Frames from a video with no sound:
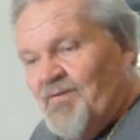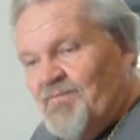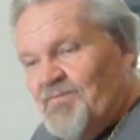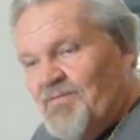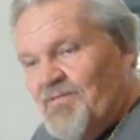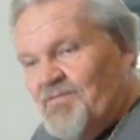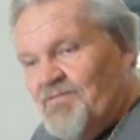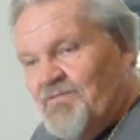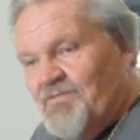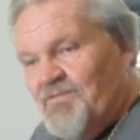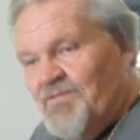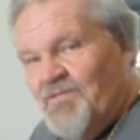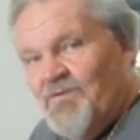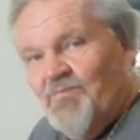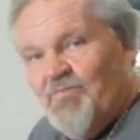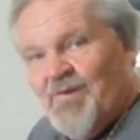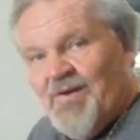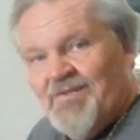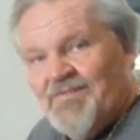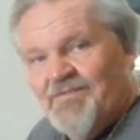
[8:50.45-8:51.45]
such as a
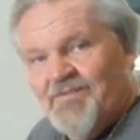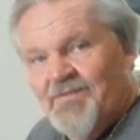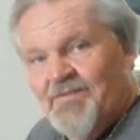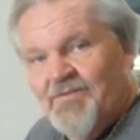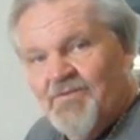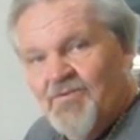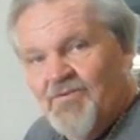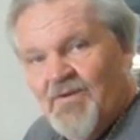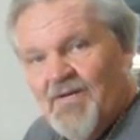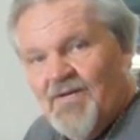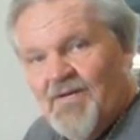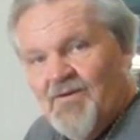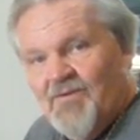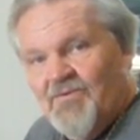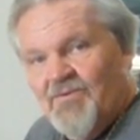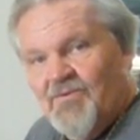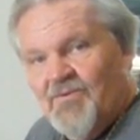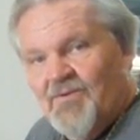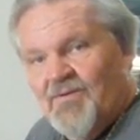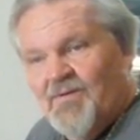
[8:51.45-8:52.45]
depression in the
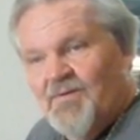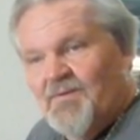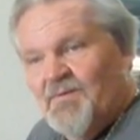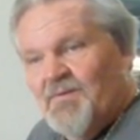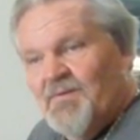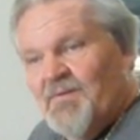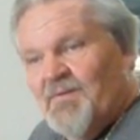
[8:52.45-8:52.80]
ground, or